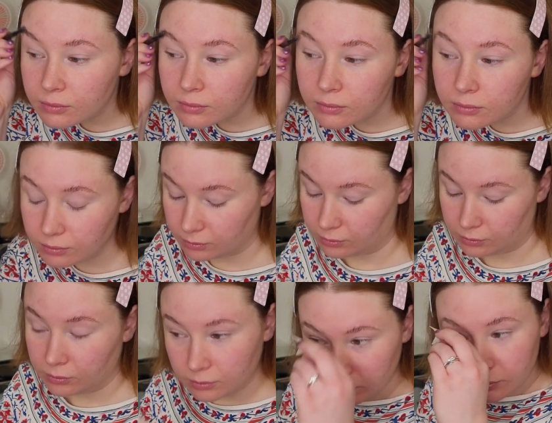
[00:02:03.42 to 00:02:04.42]
and clean
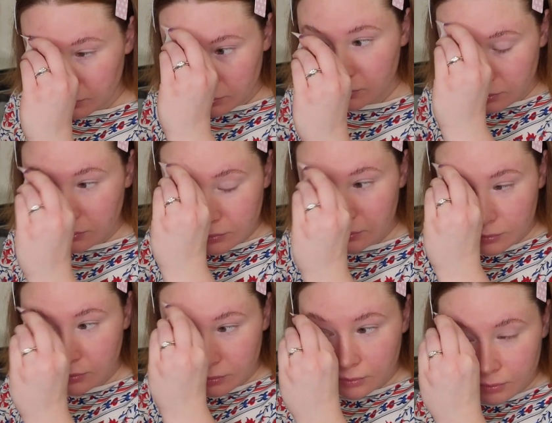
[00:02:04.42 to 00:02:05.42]
up all of the
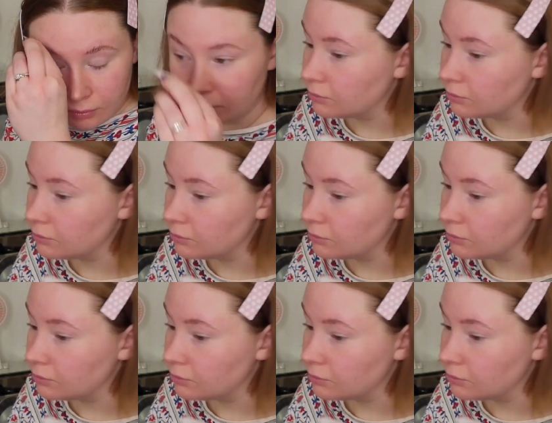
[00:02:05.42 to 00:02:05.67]
hairs